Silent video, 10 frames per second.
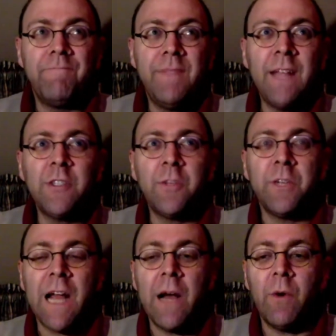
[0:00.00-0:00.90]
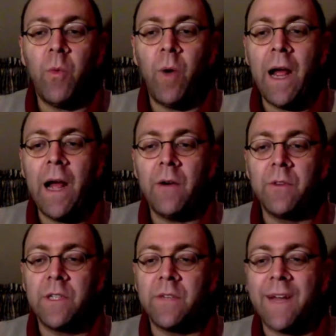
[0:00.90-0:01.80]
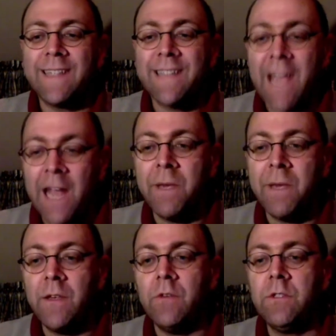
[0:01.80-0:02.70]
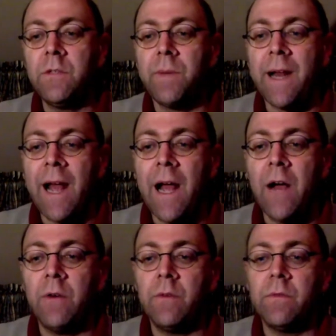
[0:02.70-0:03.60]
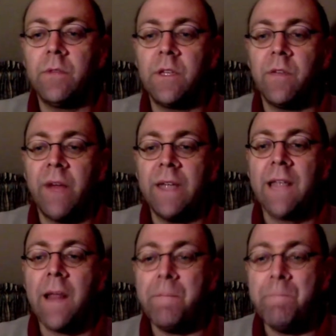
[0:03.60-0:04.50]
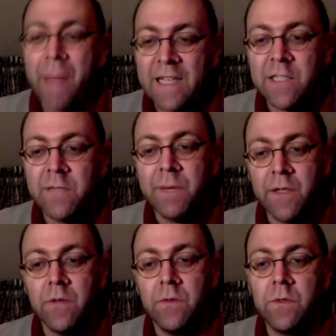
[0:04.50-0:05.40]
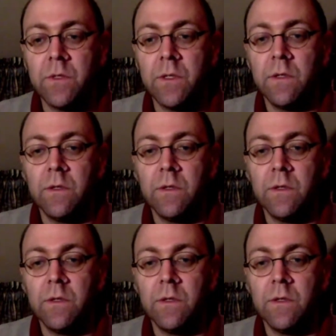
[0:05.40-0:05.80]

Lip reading: not so much how the device can be used, but how the device can best be used.